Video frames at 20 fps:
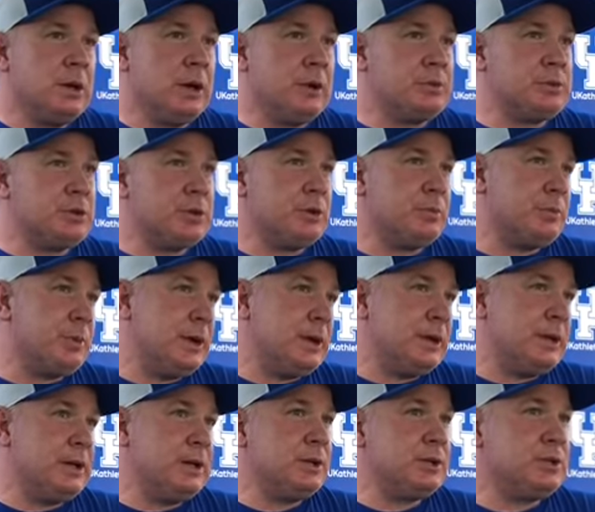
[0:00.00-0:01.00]
I'm sure
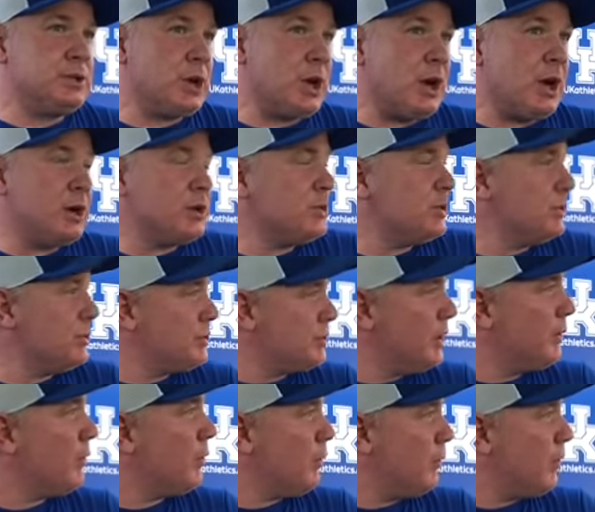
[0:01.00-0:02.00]
Benny and Josh and
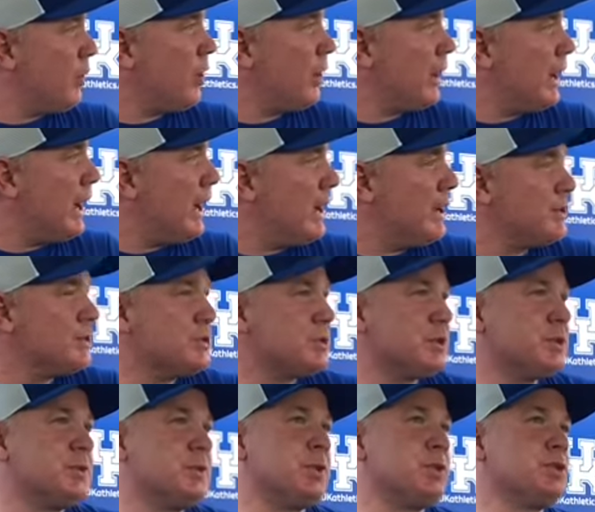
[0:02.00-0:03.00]
several of our guys
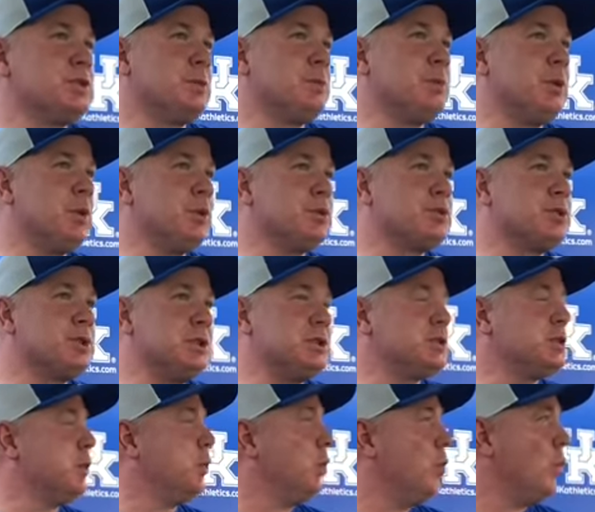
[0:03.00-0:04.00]
just for some
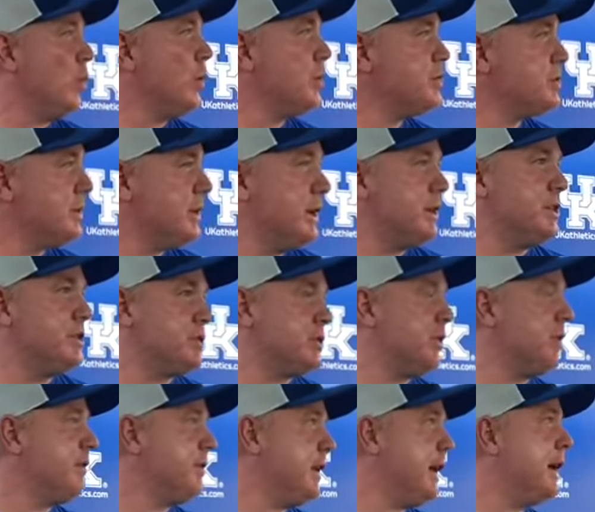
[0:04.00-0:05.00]
postseason awards, and they
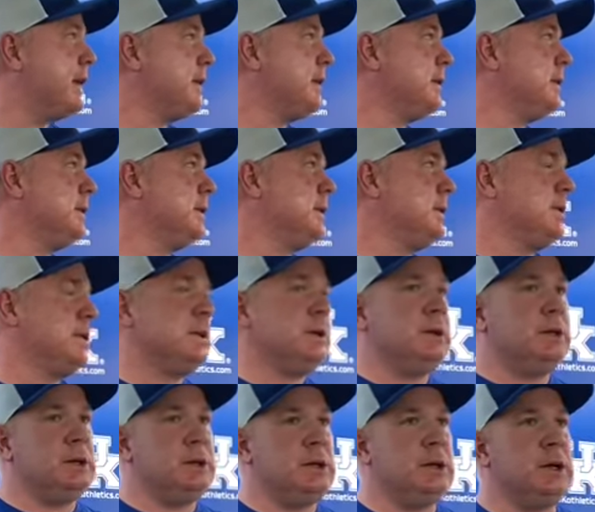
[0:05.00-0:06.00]
deserve that.
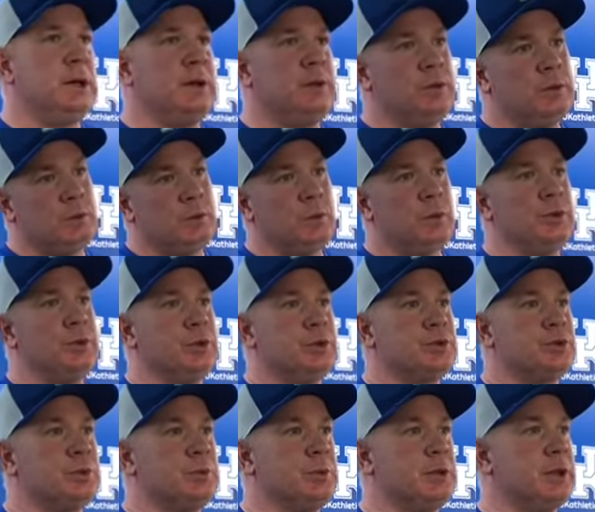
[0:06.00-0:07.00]
And we'll do
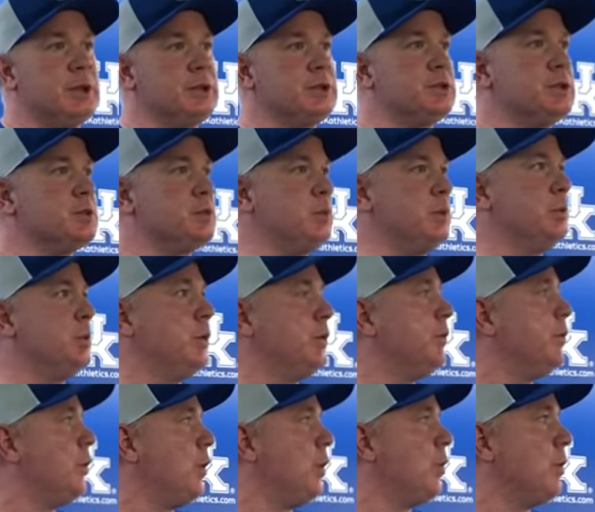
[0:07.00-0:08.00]
some things as we move
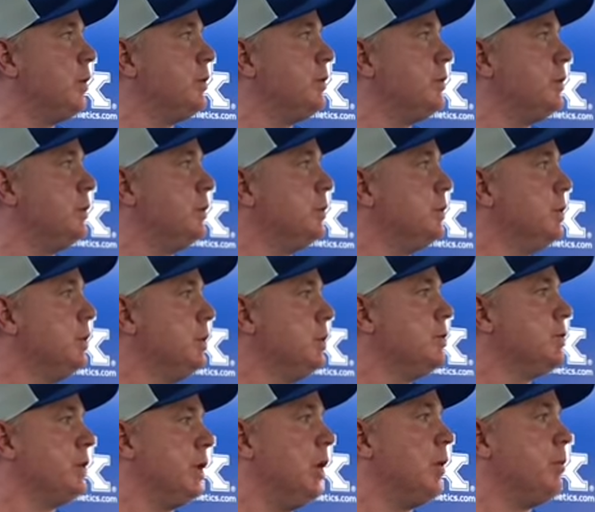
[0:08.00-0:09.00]
forward
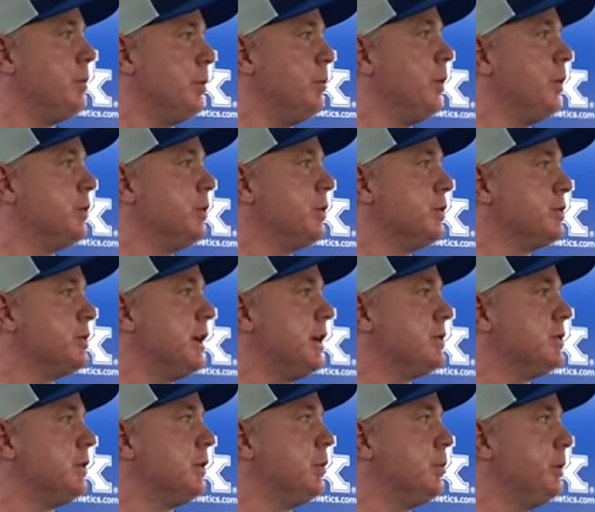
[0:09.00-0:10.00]
to help promote those
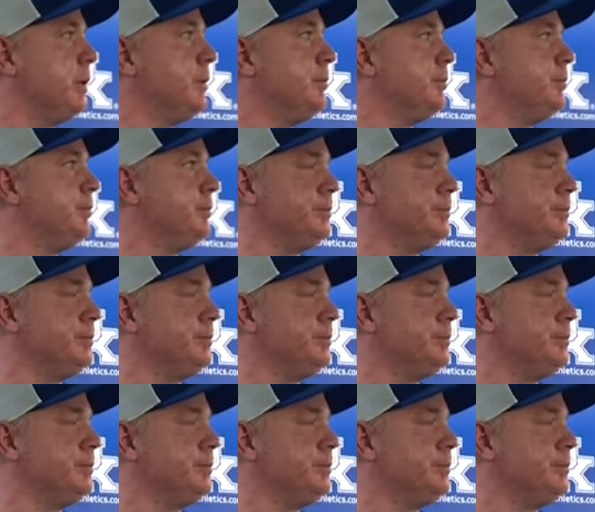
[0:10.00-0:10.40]
guys a little bit.